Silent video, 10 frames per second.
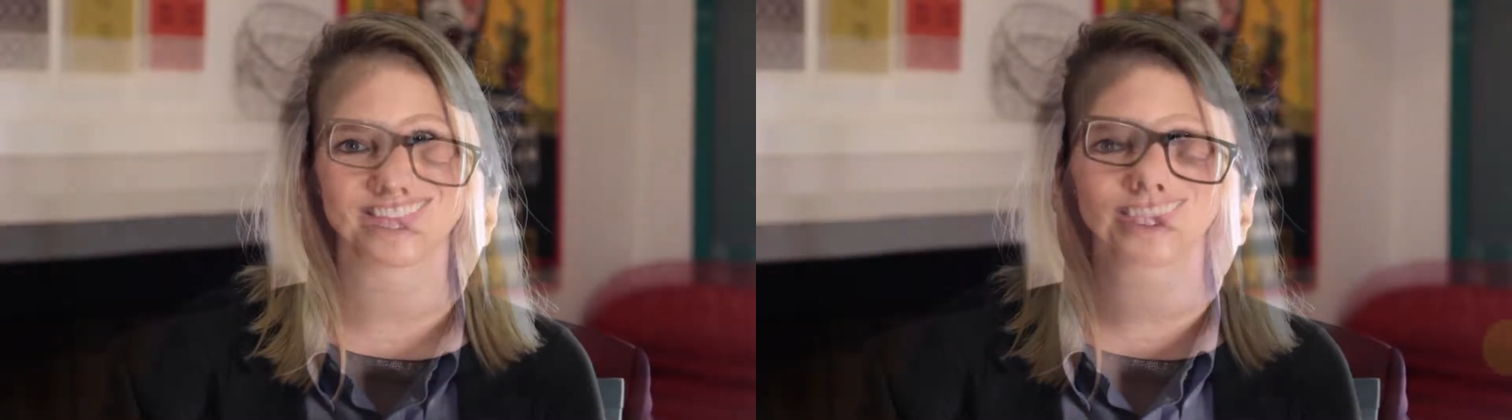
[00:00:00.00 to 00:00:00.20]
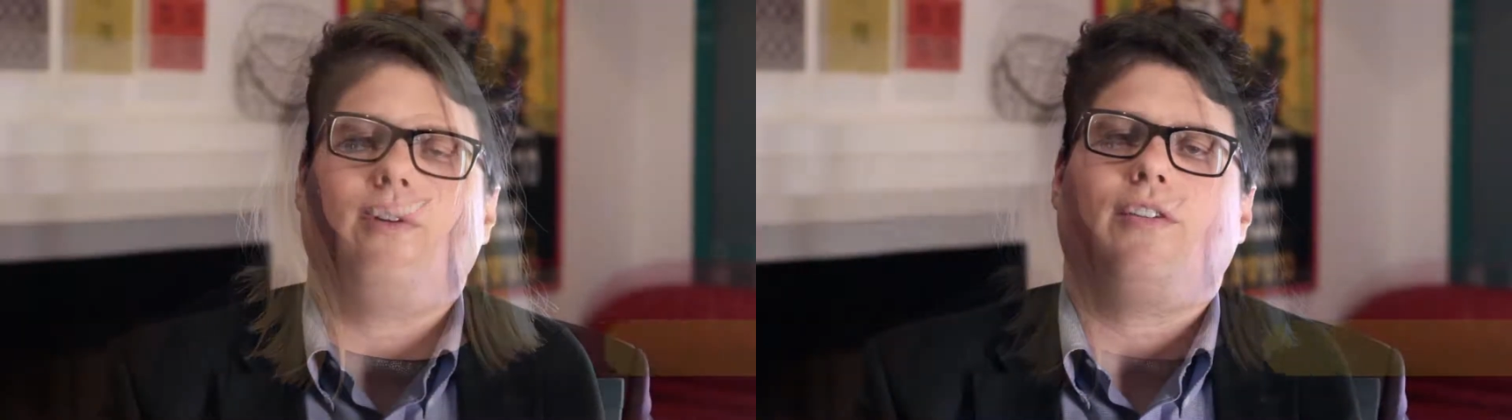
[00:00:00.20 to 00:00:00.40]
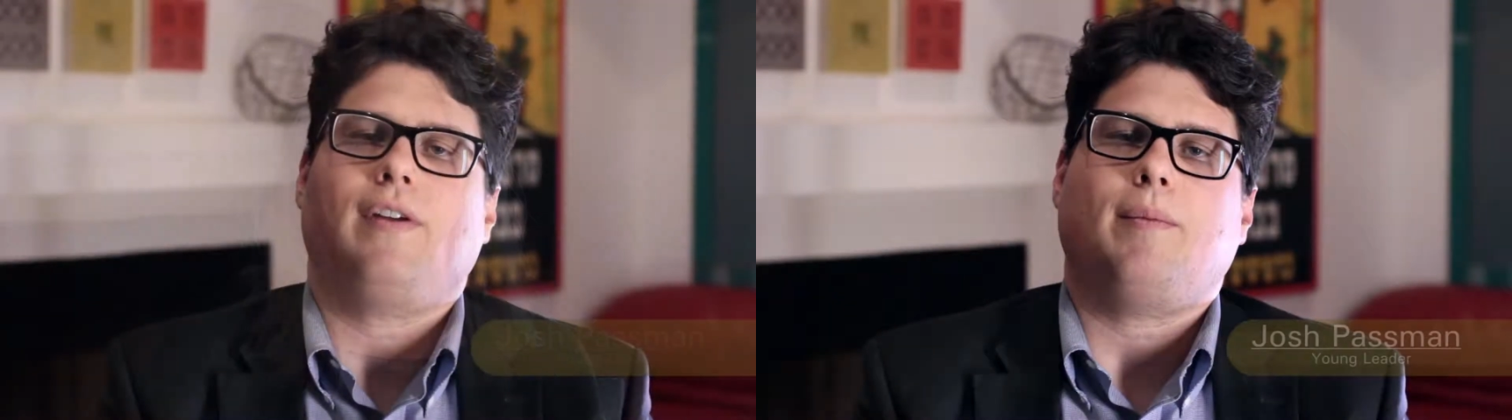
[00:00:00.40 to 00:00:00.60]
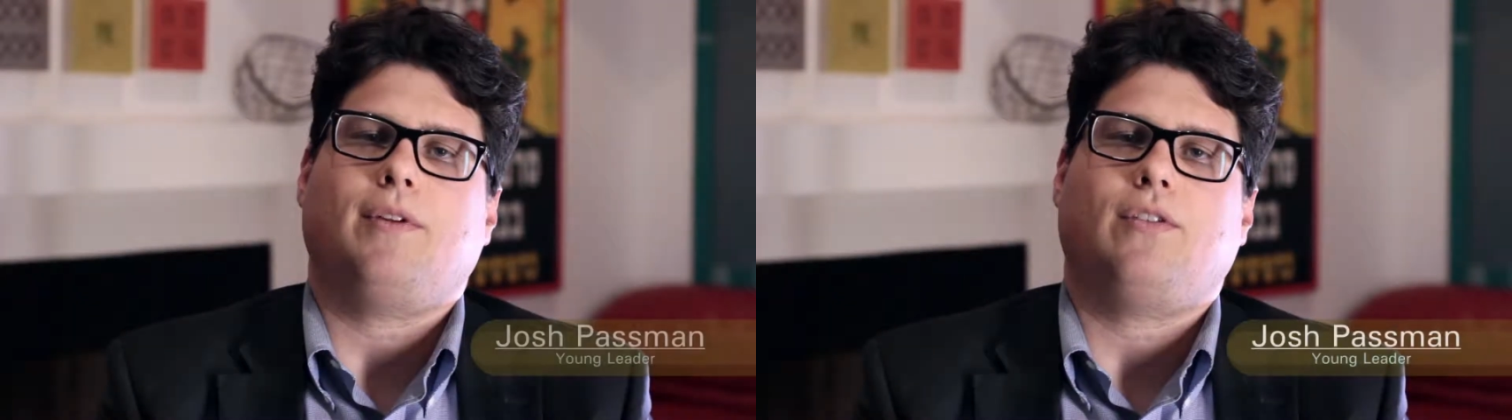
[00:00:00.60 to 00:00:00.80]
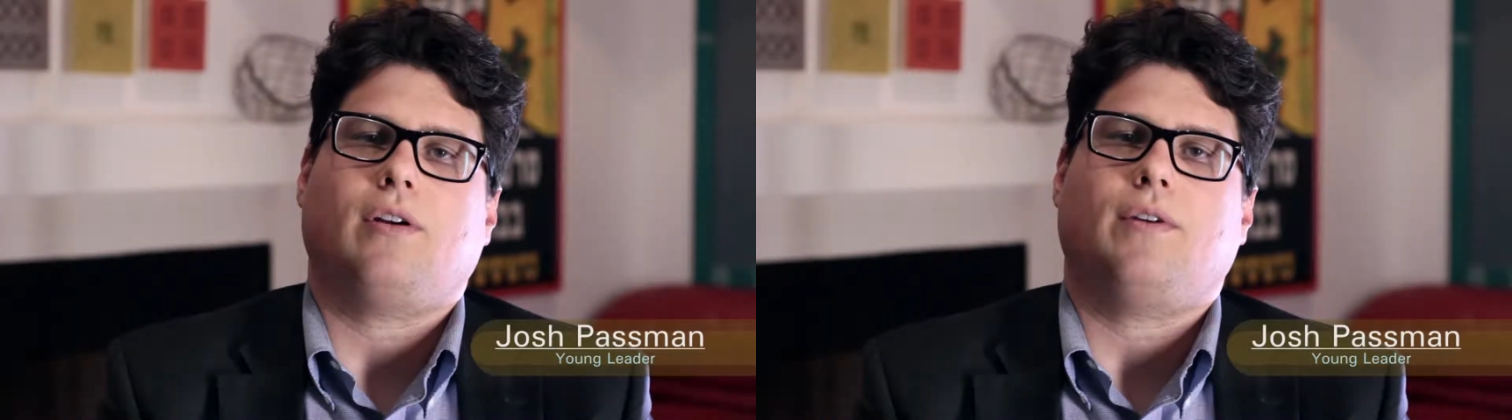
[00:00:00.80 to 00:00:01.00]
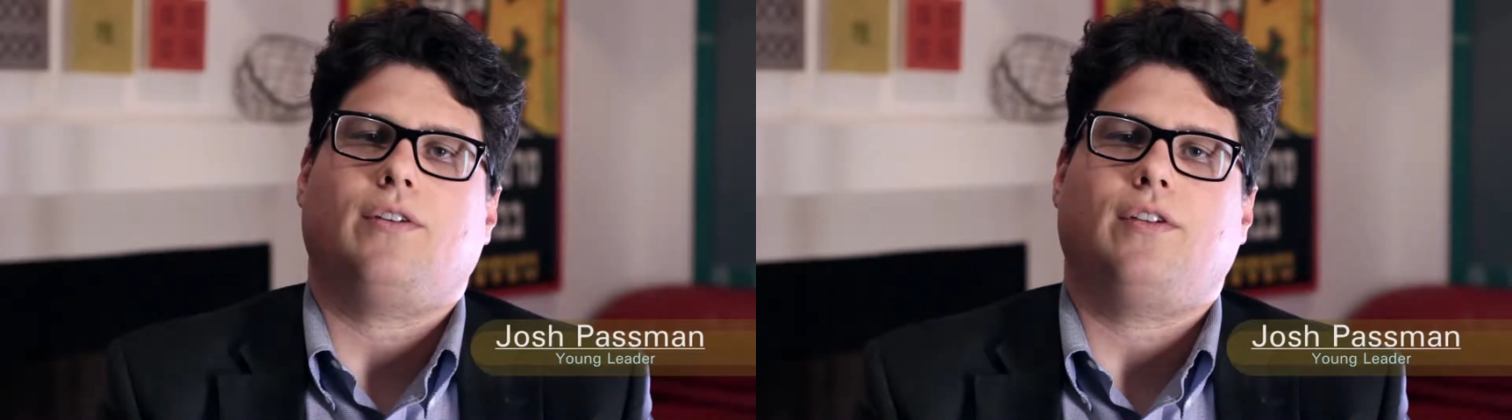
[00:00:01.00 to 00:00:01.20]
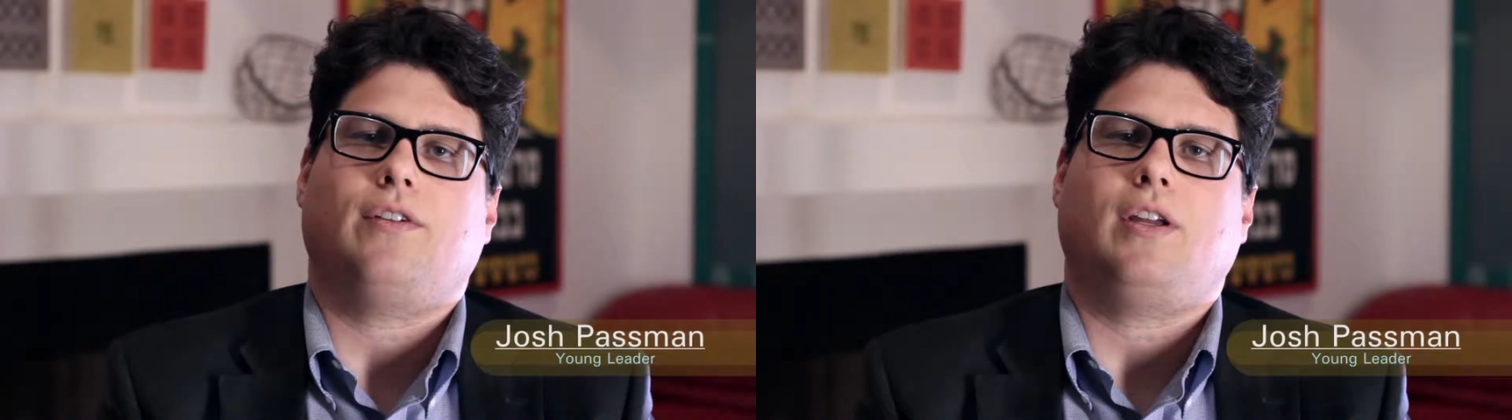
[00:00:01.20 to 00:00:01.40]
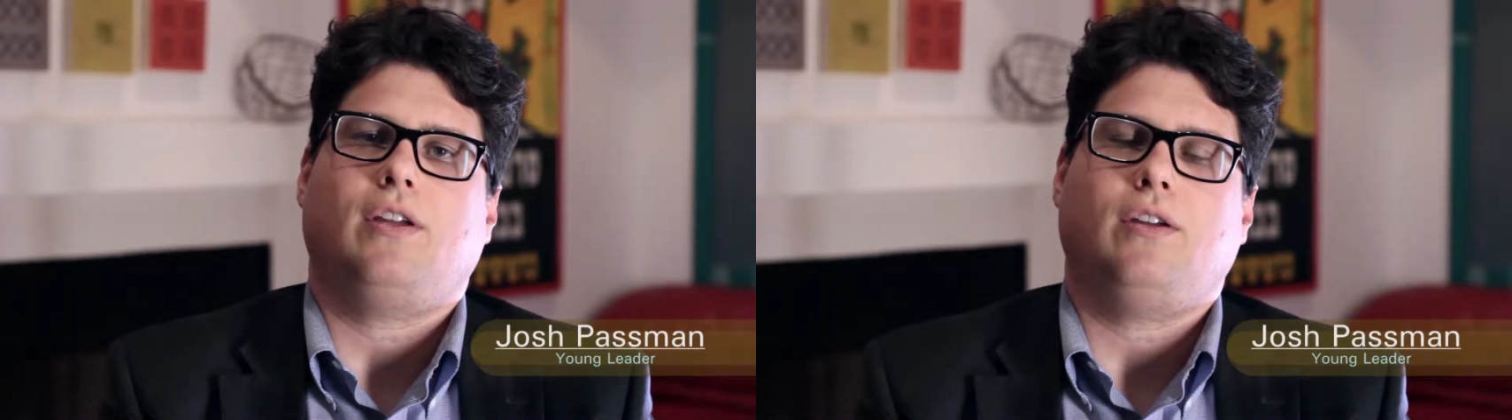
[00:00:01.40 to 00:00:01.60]
Jewish Family Service
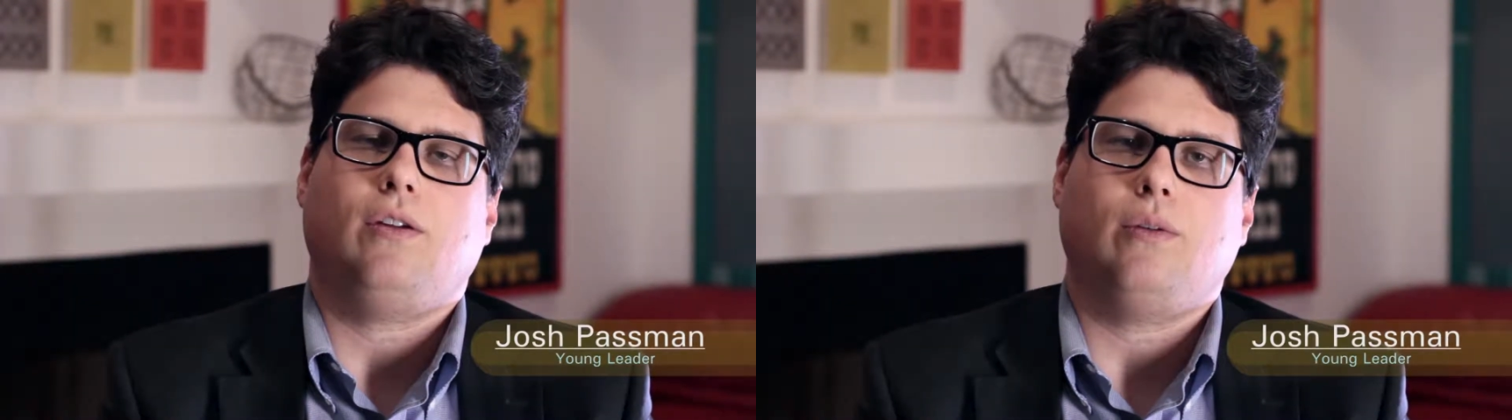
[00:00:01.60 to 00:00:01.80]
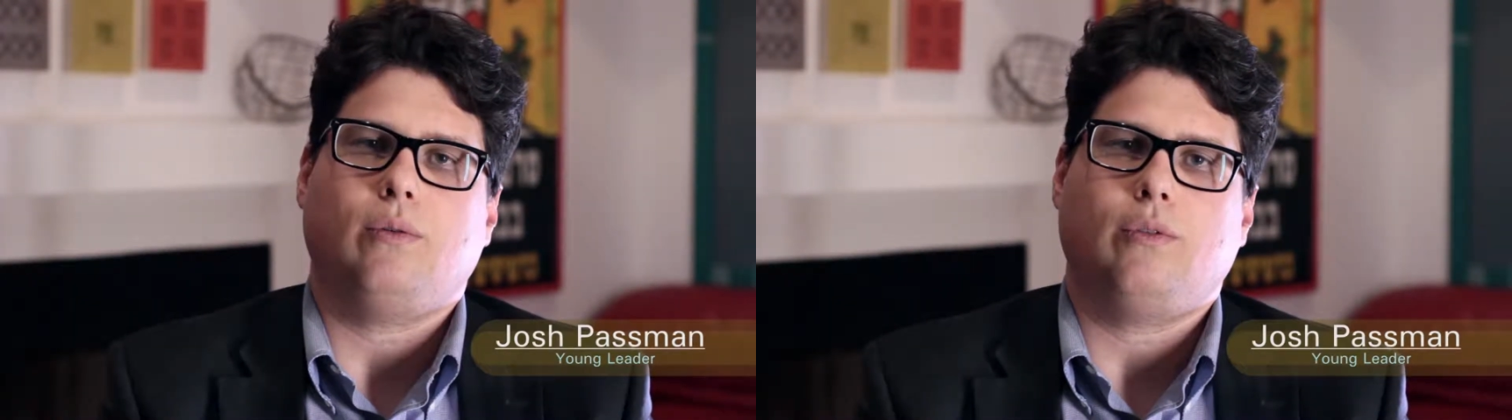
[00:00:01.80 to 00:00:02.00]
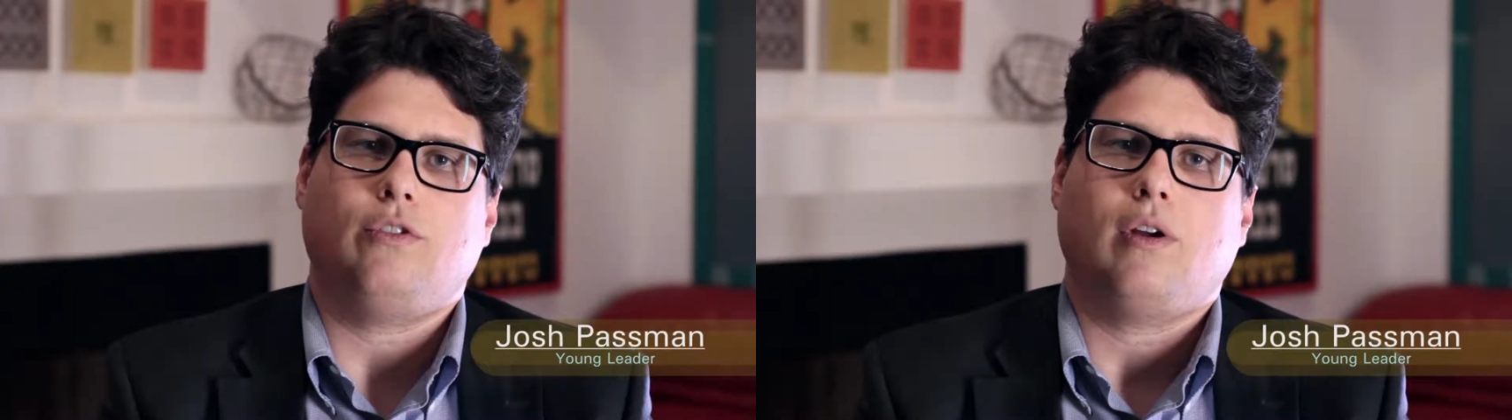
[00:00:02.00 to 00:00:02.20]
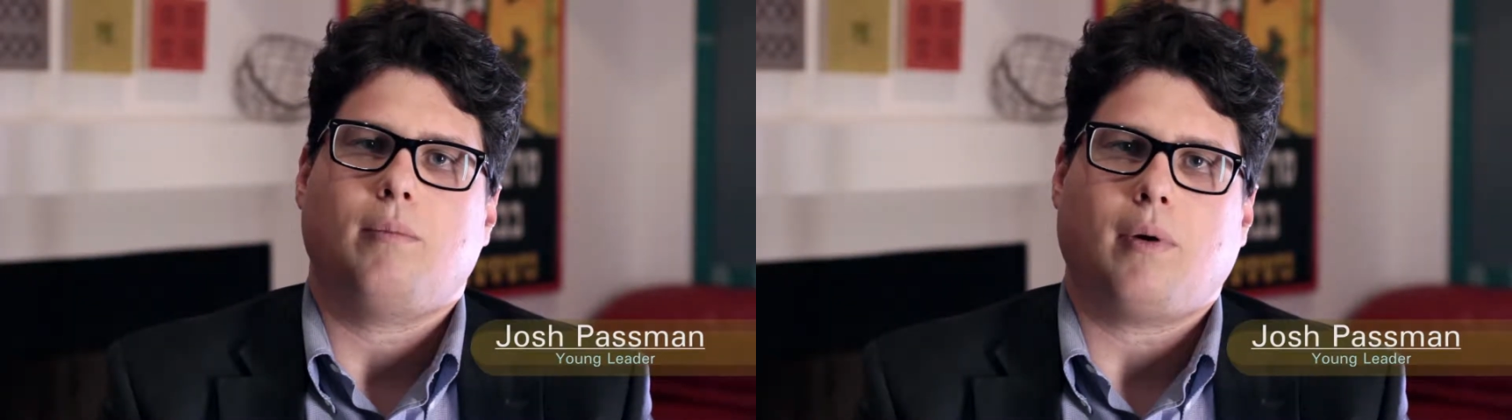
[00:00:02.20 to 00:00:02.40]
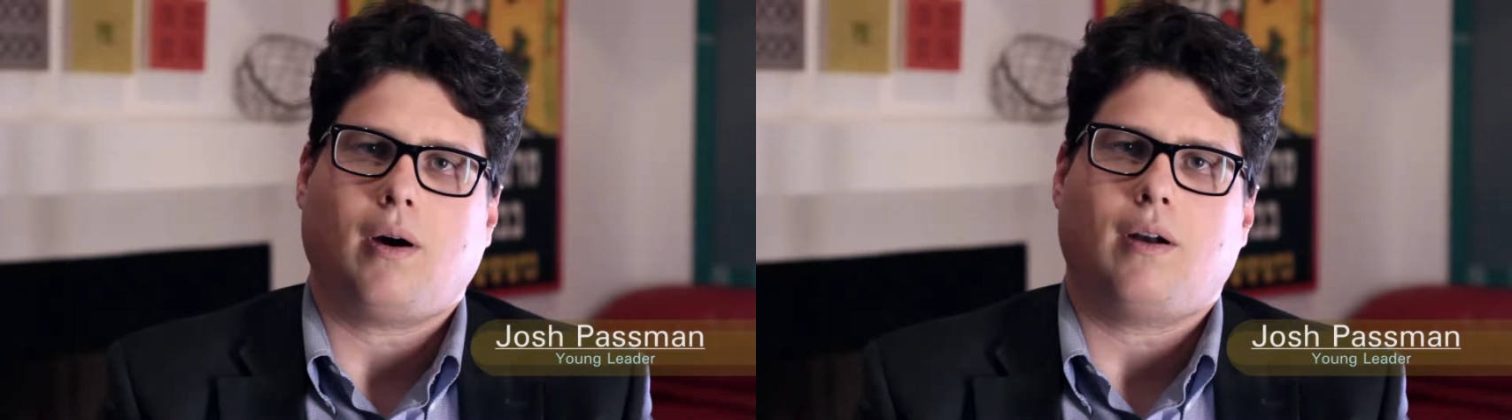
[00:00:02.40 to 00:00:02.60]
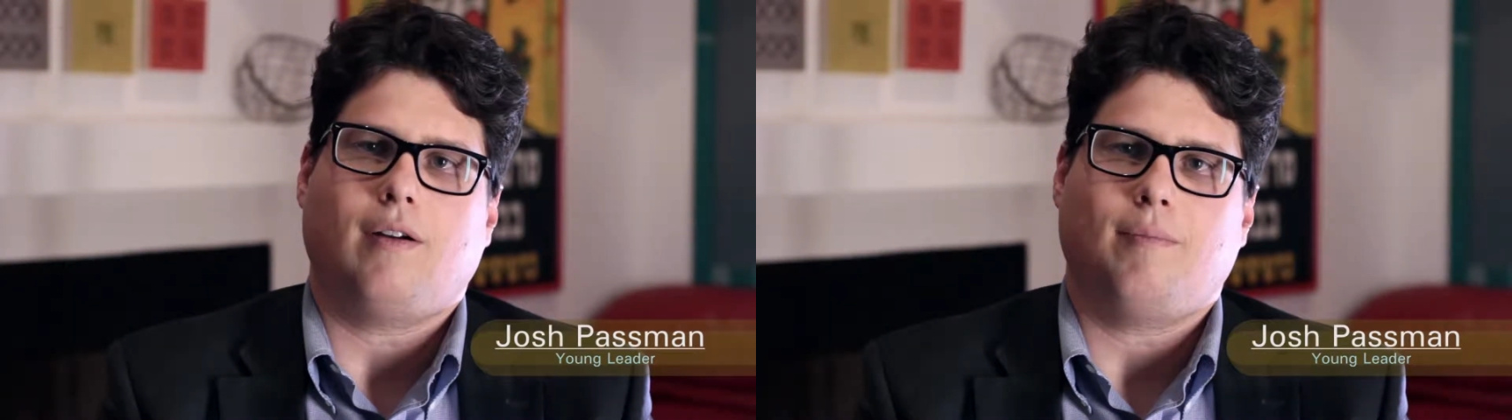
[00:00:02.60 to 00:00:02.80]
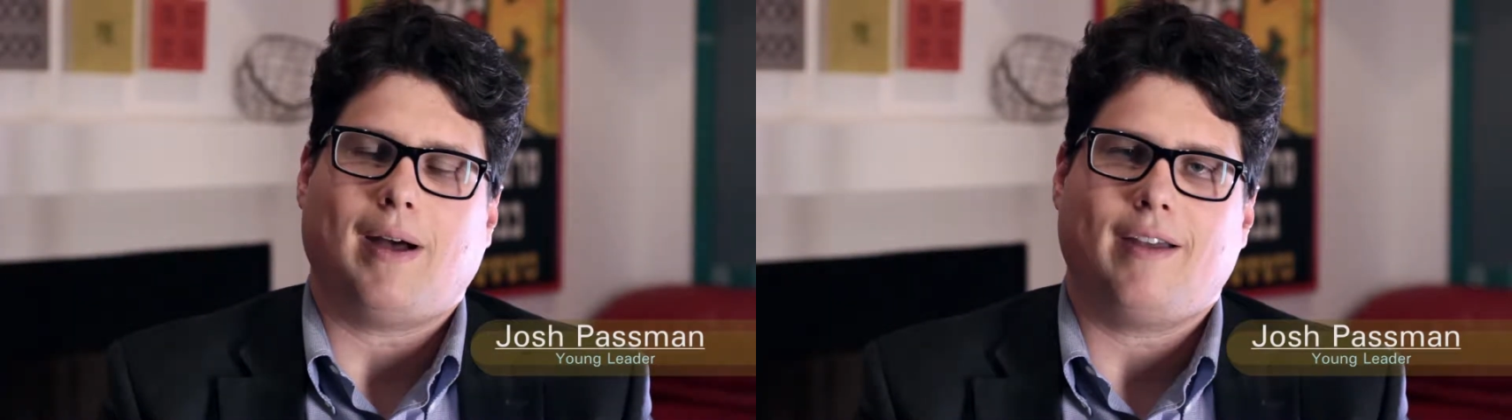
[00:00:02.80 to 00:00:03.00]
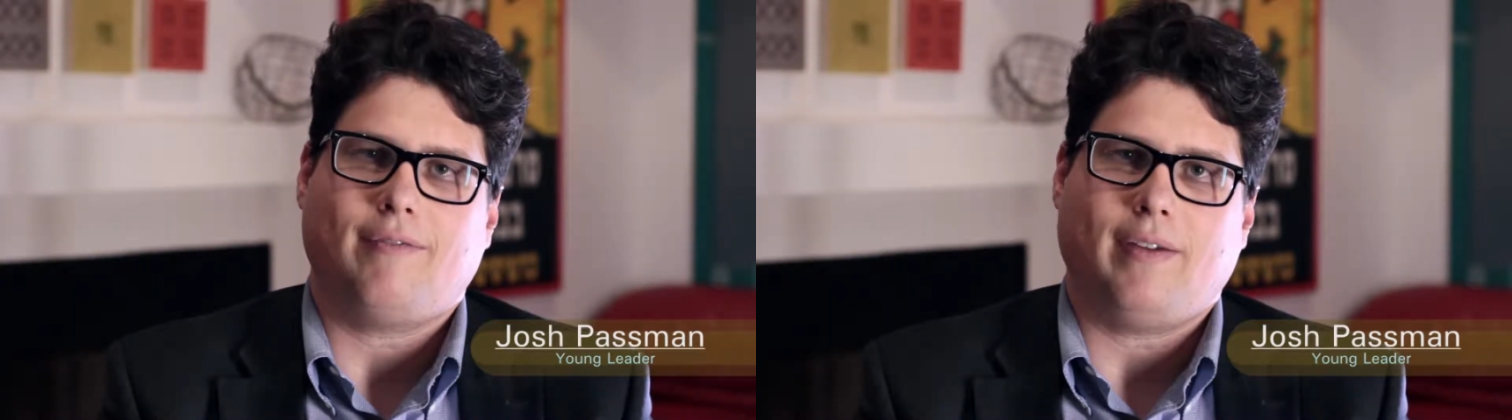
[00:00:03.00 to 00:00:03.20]
is a huge part of my